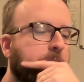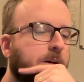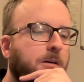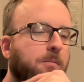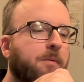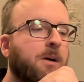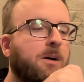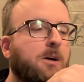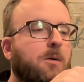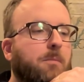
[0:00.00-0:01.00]

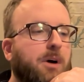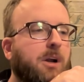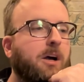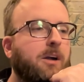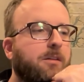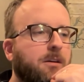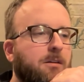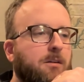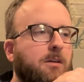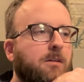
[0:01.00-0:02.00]
But I
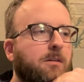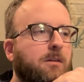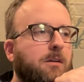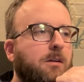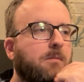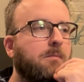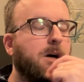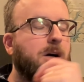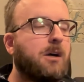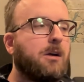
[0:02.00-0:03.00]
think in
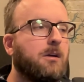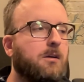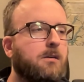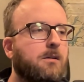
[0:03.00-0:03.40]
my